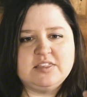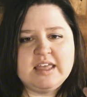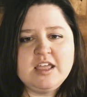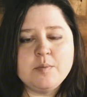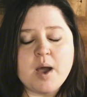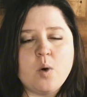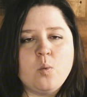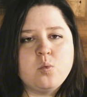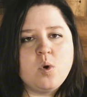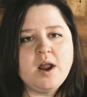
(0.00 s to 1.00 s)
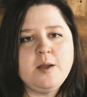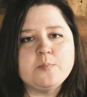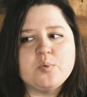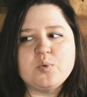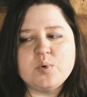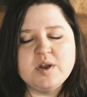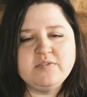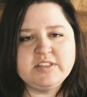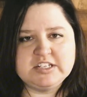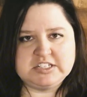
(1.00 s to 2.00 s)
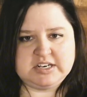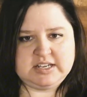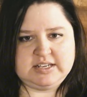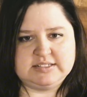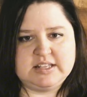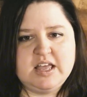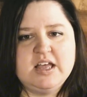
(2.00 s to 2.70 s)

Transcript: Think about what a privilege it is